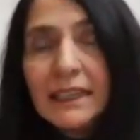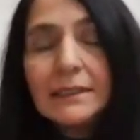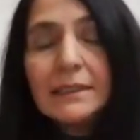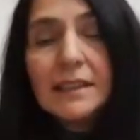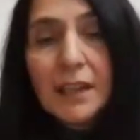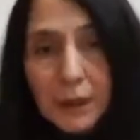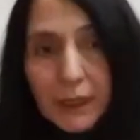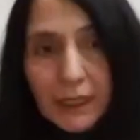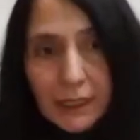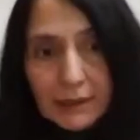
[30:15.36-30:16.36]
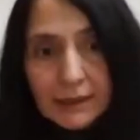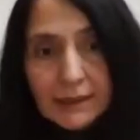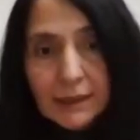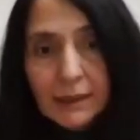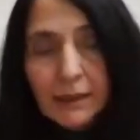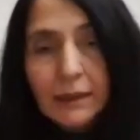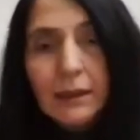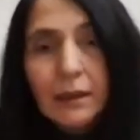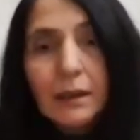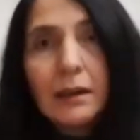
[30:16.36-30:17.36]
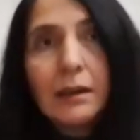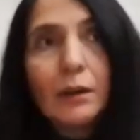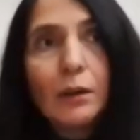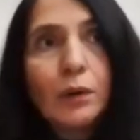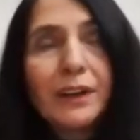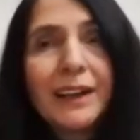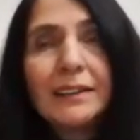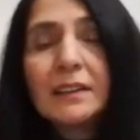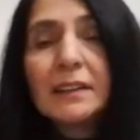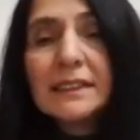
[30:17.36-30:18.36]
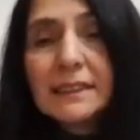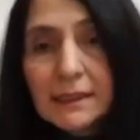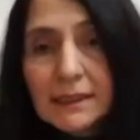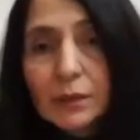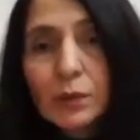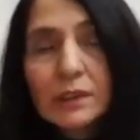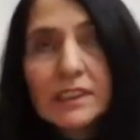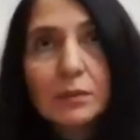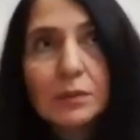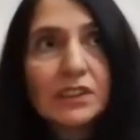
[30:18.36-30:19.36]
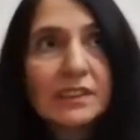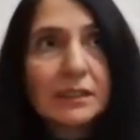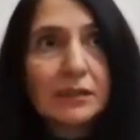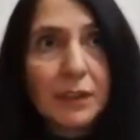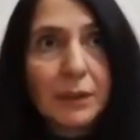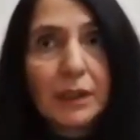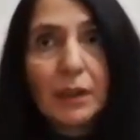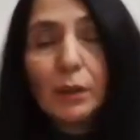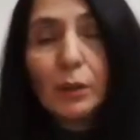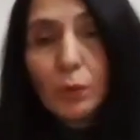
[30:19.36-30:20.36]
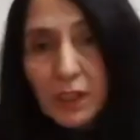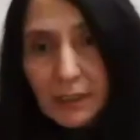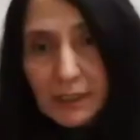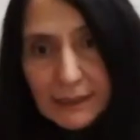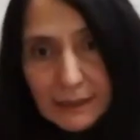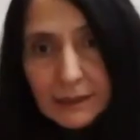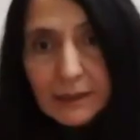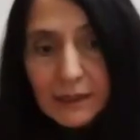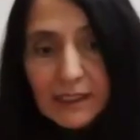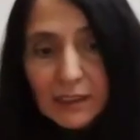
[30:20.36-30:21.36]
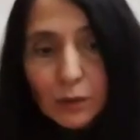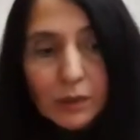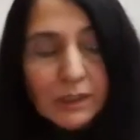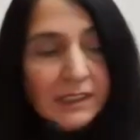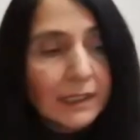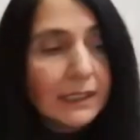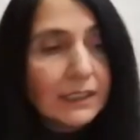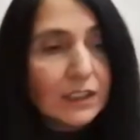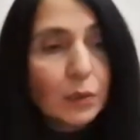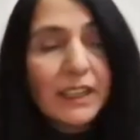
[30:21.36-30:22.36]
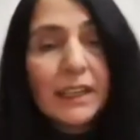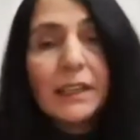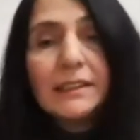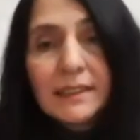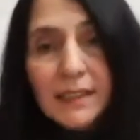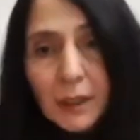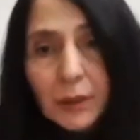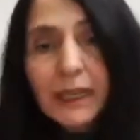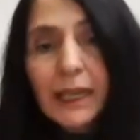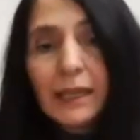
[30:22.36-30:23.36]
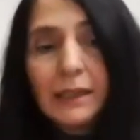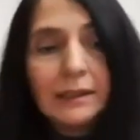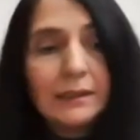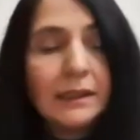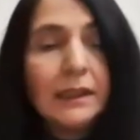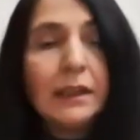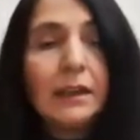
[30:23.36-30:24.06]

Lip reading: interrogate Orientalist discourse, which is a very colonialist discourse. So he interrogated